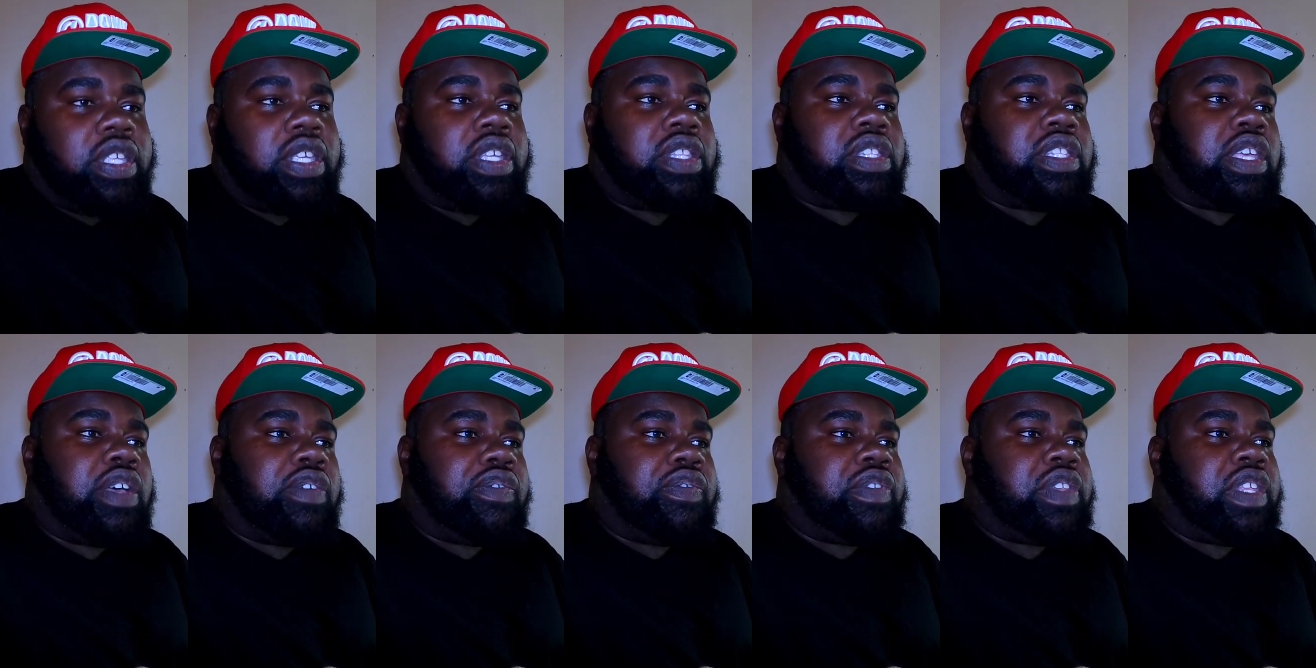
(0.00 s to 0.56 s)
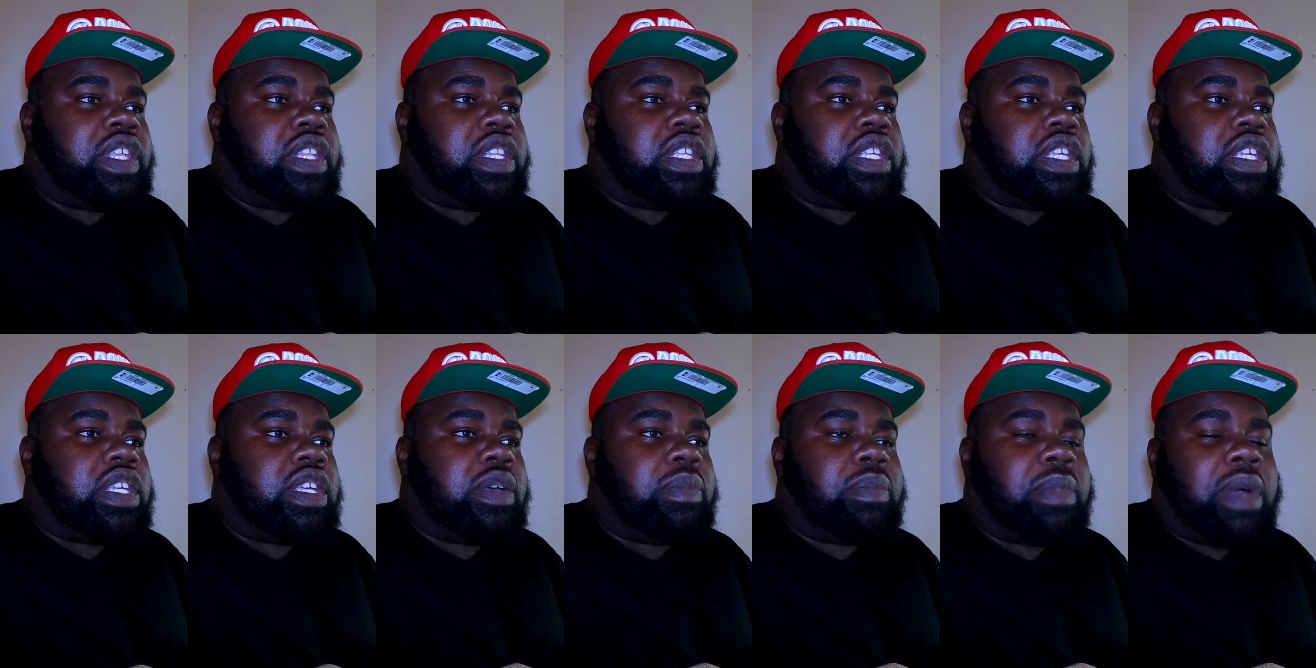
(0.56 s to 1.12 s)
You
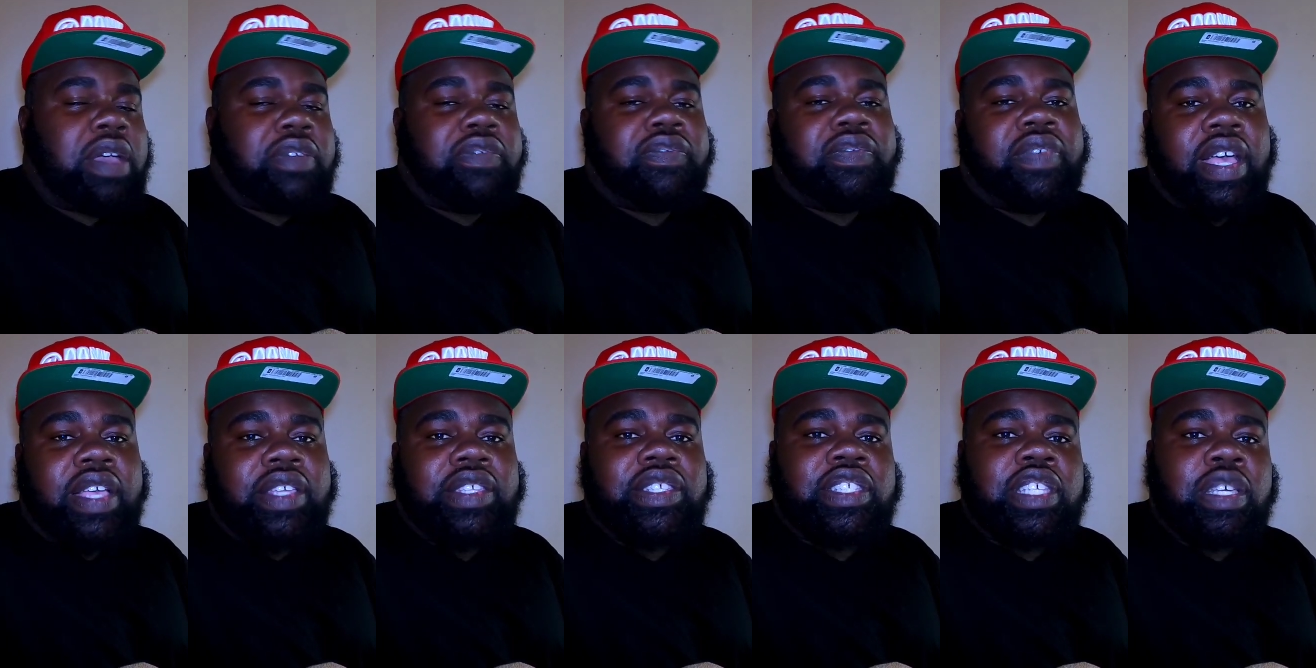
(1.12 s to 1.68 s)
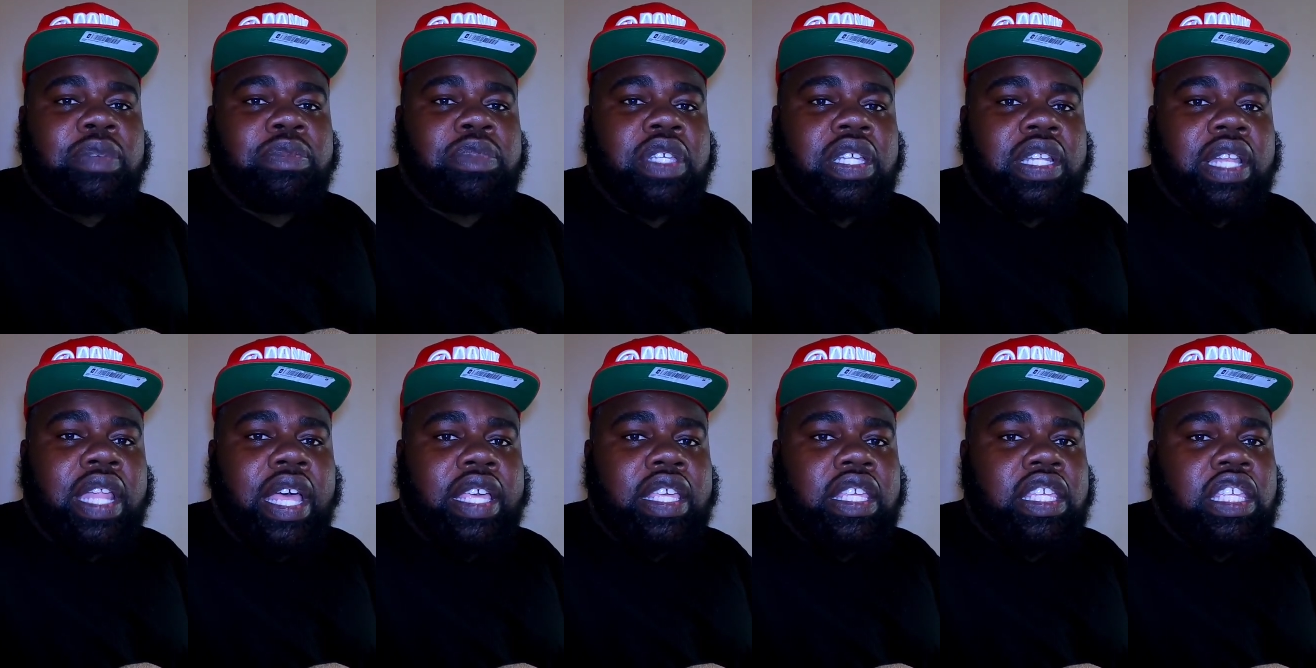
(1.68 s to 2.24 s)
definitely might find something
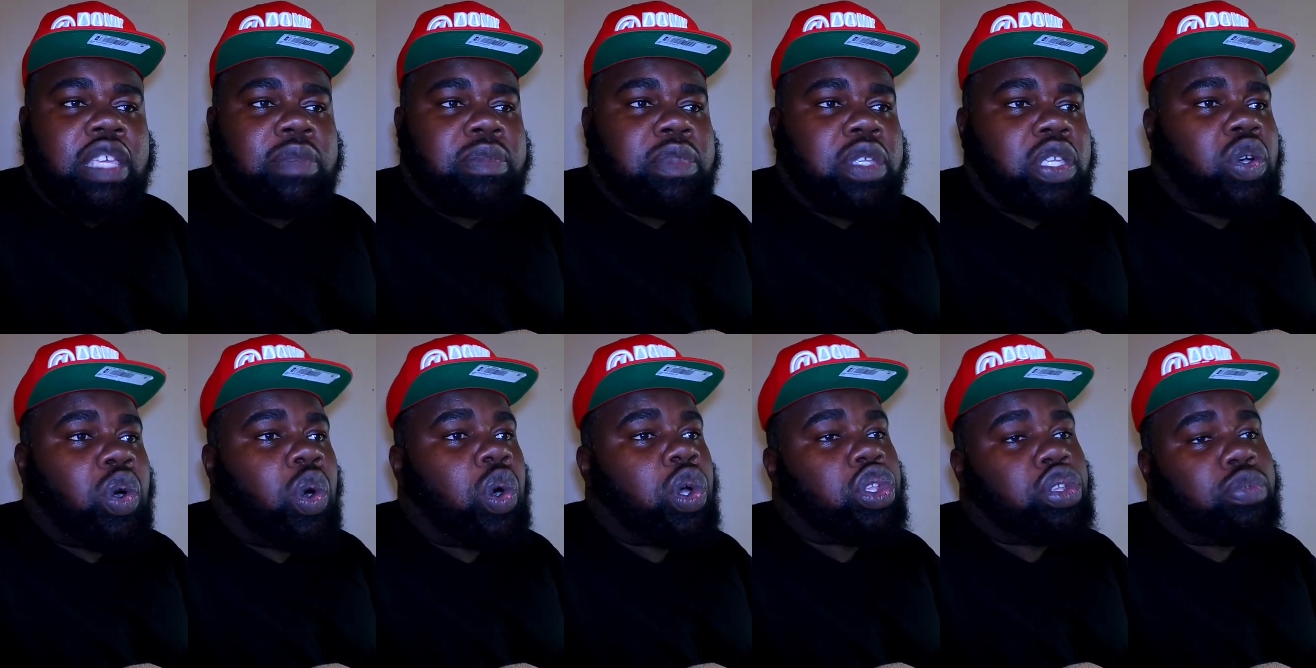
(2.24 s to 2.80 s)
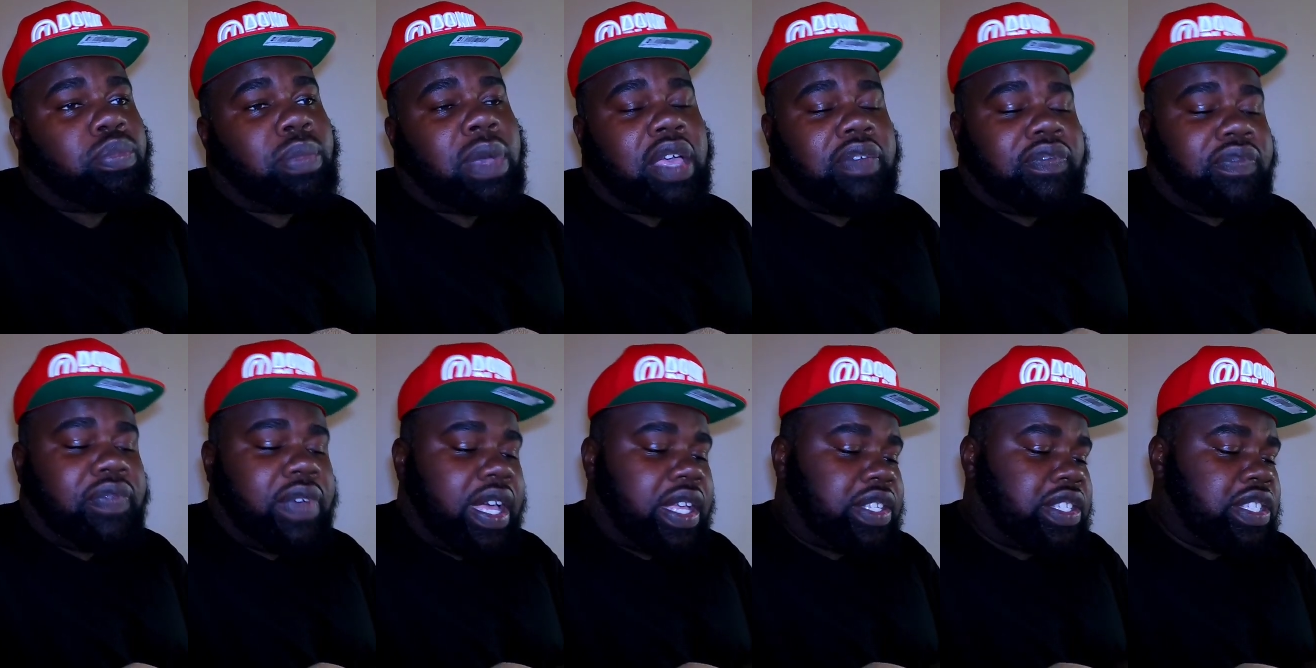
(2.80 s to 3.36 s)
you like, you hear me? Or you
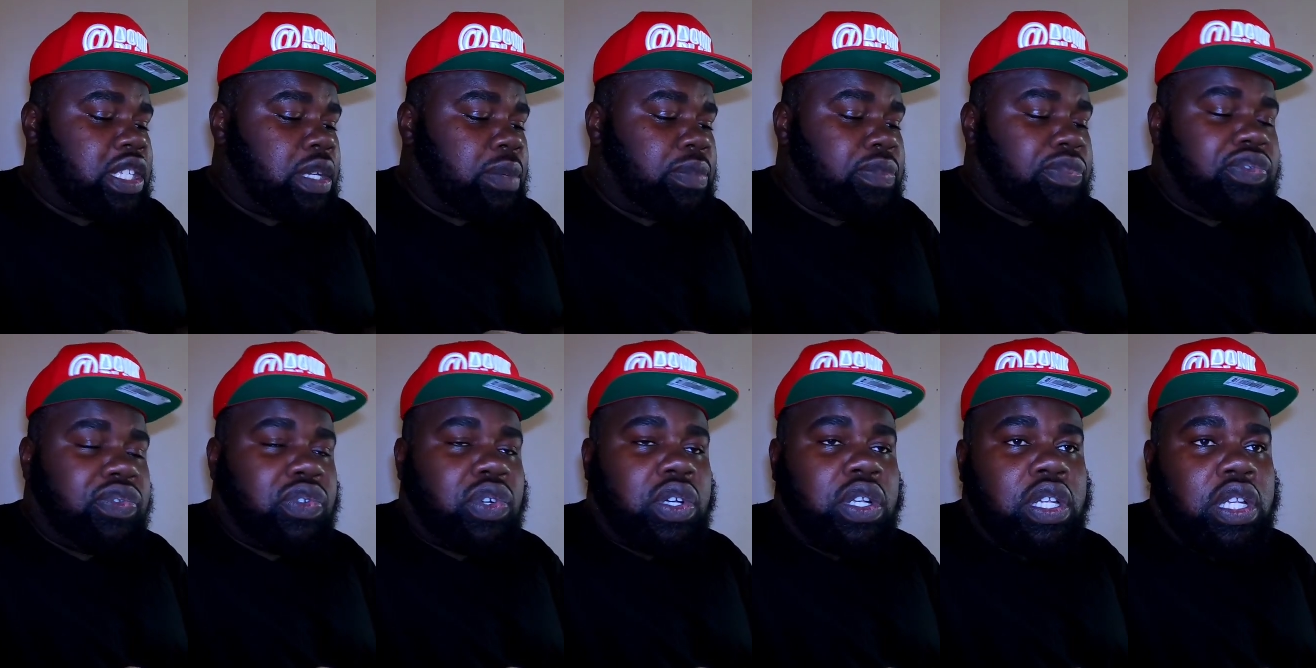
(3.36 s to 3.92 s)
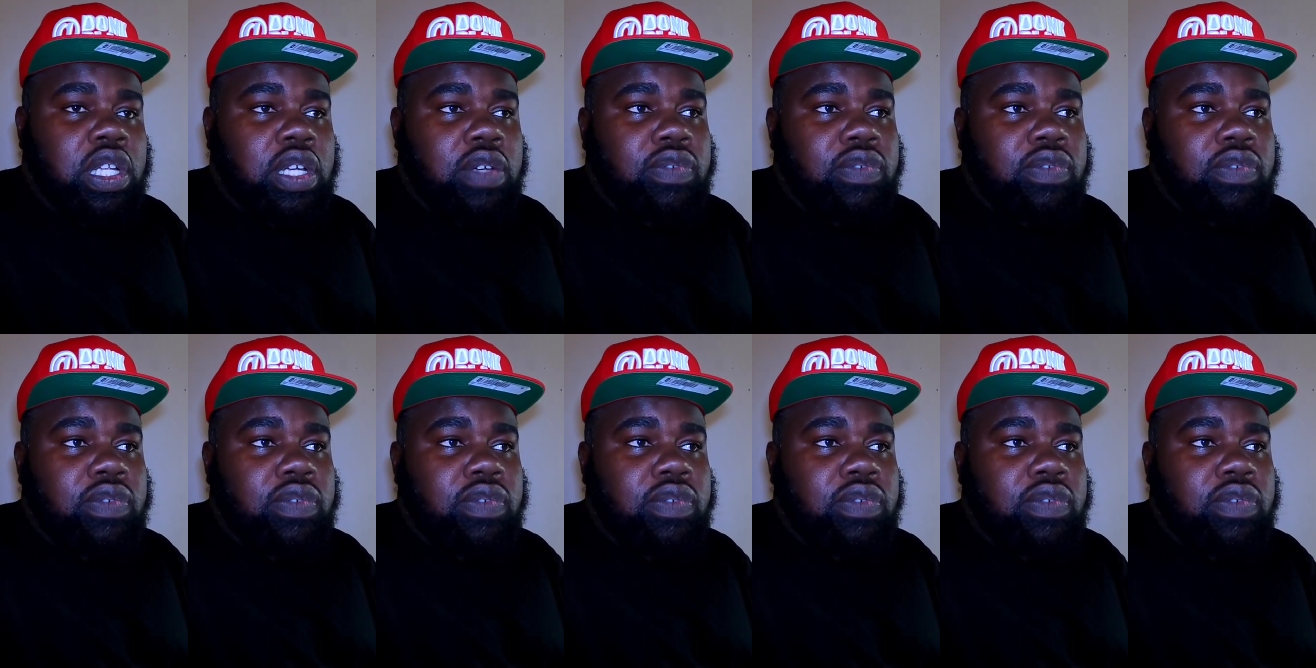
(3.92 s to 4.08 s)
might find something for a